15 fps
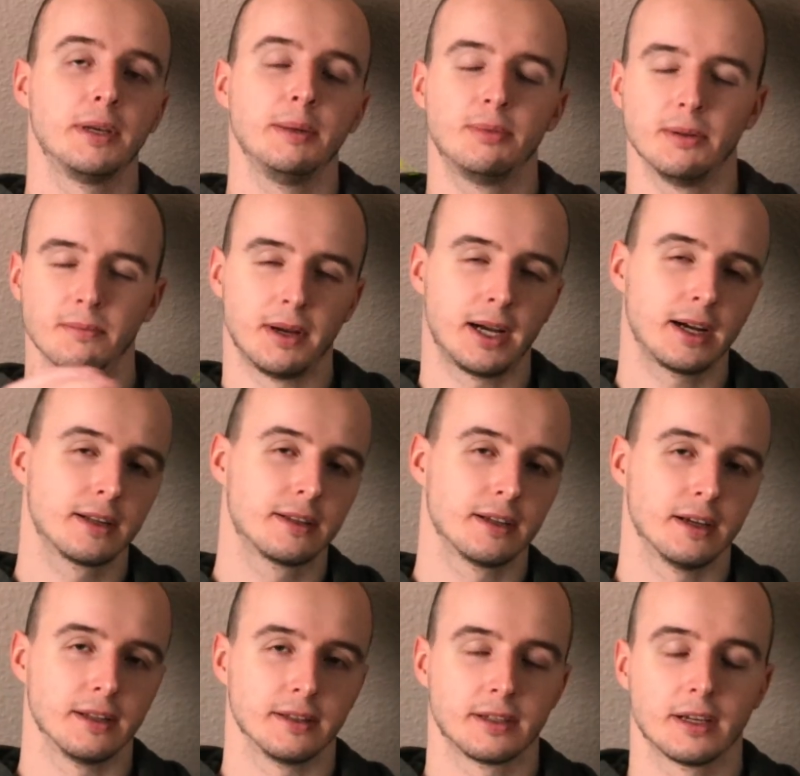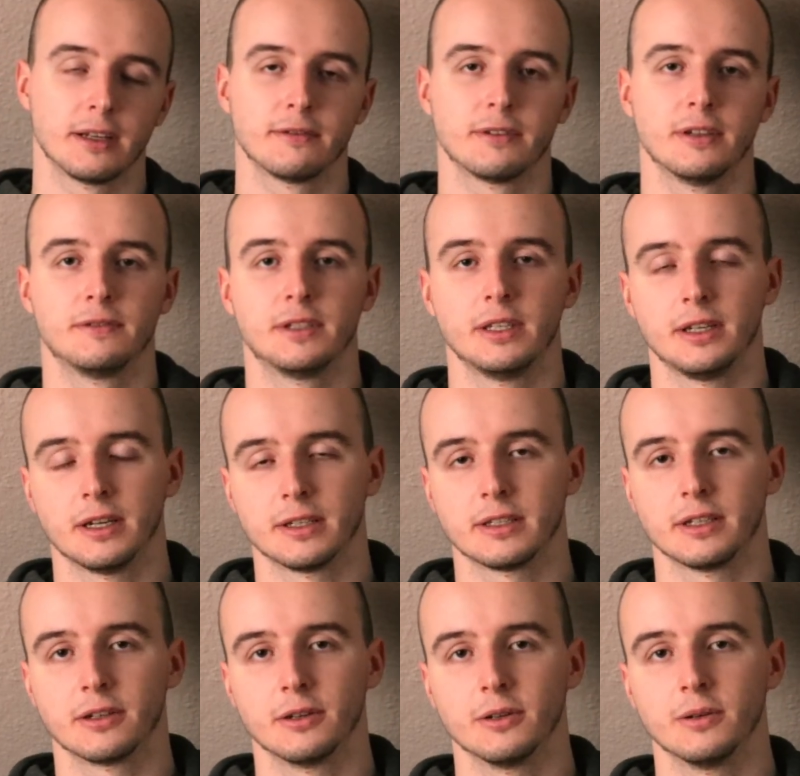people back then, 10, 15
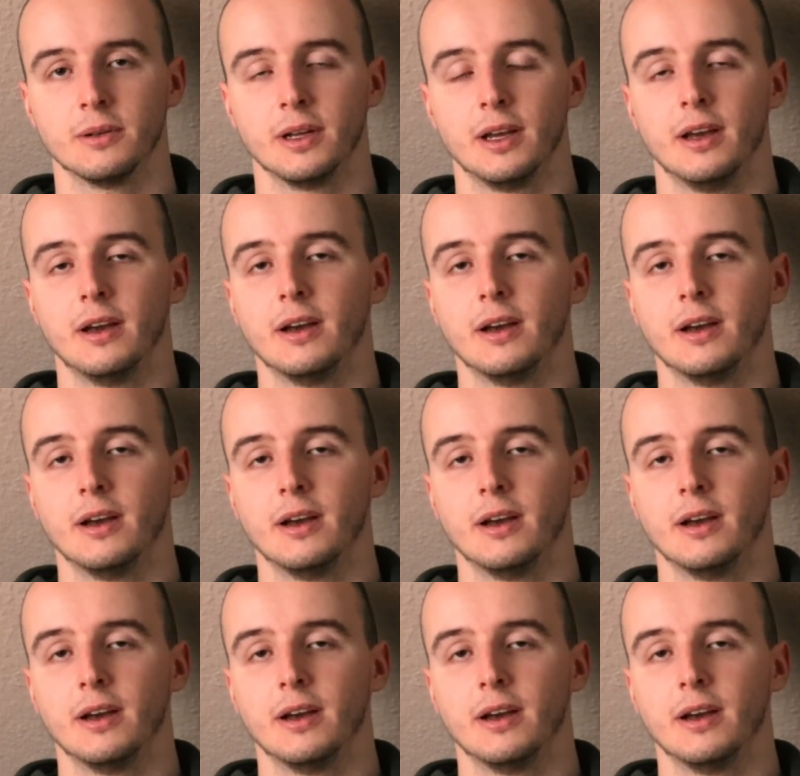years ago,